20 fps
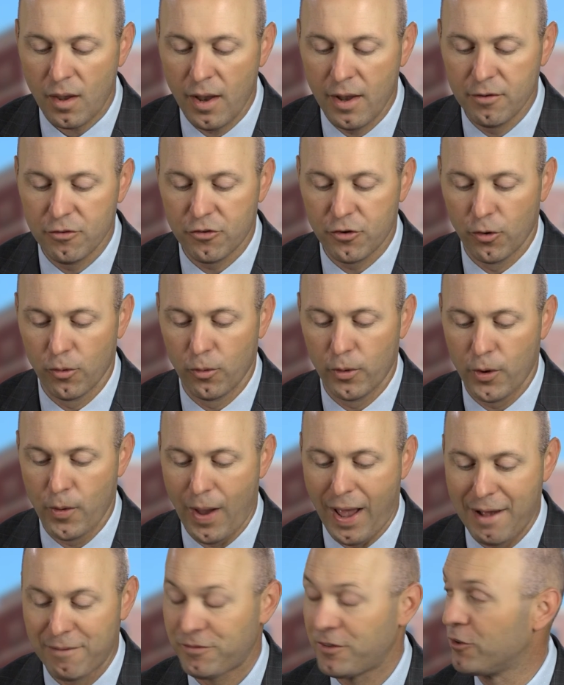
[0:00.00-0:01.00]
And so
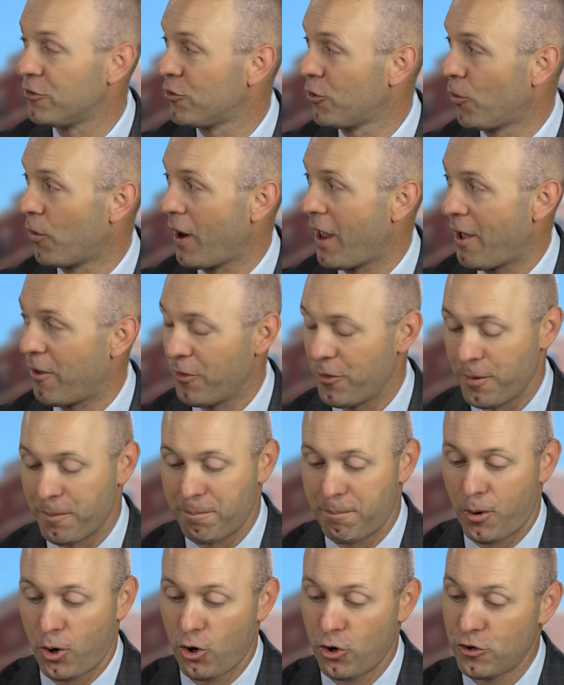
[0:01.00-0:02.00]
you have to sort out the
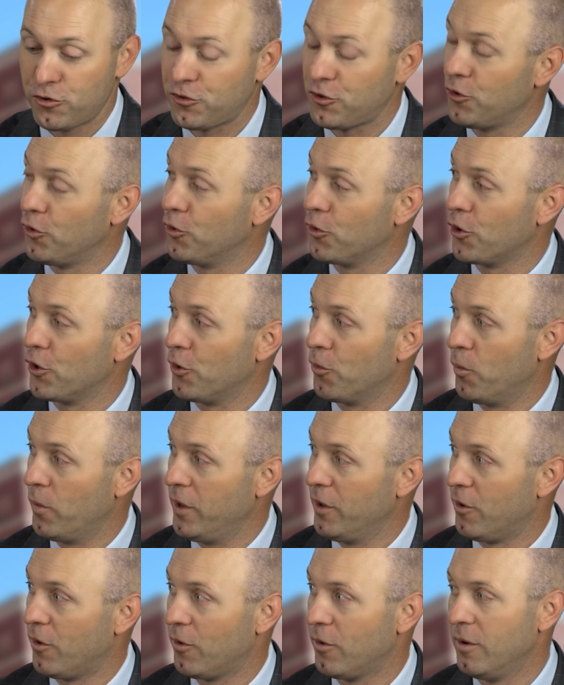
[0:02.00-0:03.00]
personal
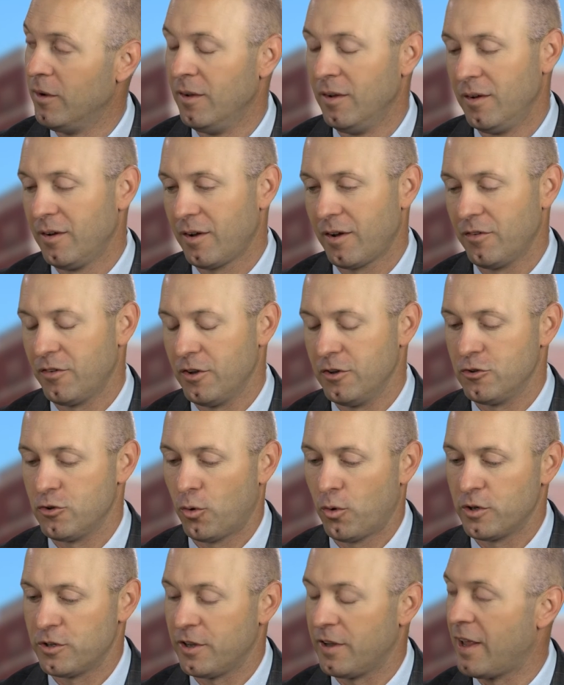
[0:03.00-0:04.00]
goodwill, because in
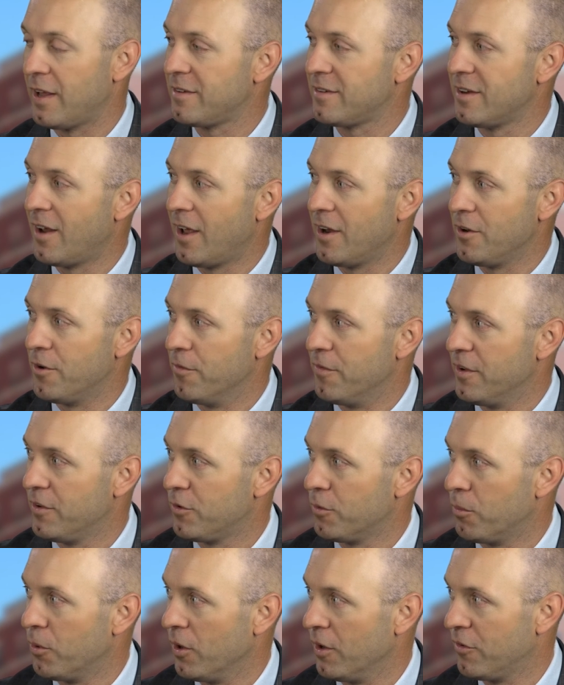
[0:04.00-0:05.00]
Georgia that's not
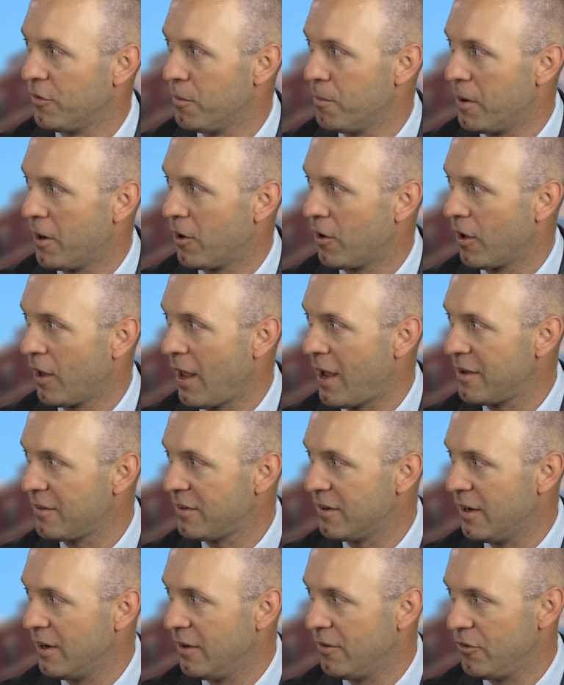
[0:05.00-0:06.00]
divisible as a marital
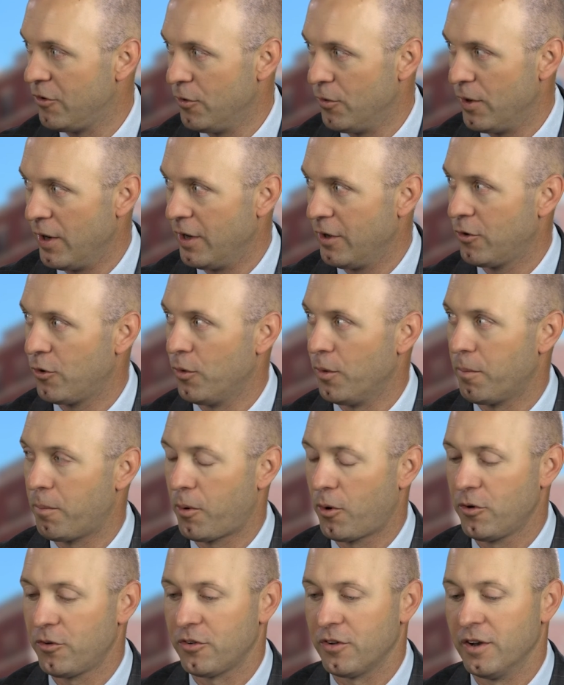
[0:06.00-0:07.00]
asset. It's unique to a
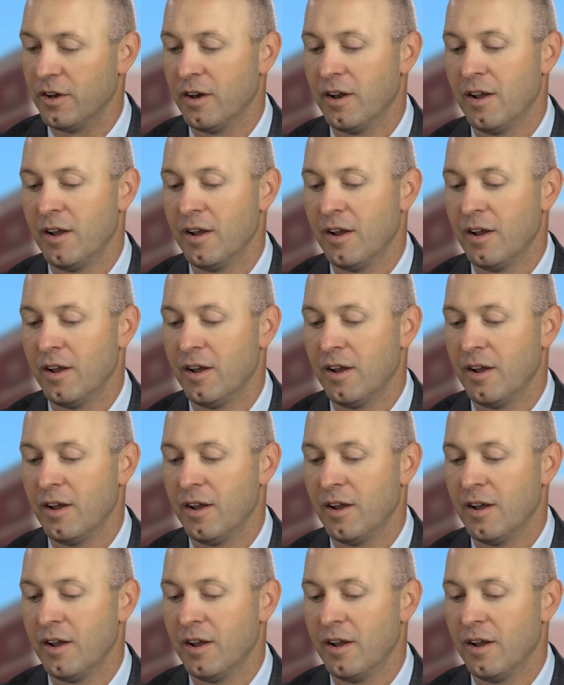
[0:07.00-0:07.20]
person.